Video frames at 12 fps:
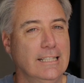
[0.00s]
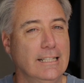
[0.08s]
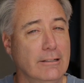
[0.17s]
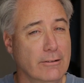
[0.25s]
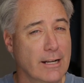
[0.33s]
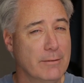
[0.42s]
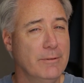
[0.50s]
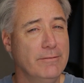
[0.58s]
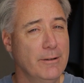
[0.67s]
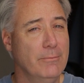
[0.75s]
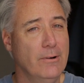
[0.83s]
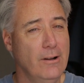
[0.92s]
and correct me if
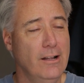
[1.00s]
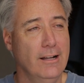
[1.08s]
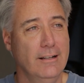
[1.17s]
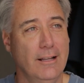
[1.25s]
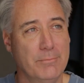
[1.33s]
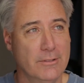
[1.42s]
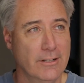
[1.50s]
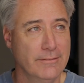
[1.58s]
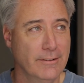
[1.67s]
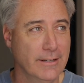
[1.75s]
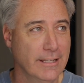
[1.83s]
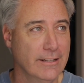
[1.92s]
I'm wrong, I'm sorry
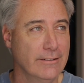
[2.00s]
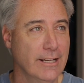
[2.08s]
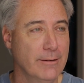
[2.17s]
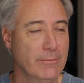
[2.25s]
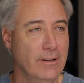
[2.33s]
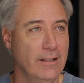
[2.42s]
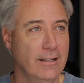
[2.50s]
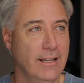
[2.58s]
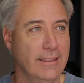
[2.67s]
if I'm gonna get your name wrong.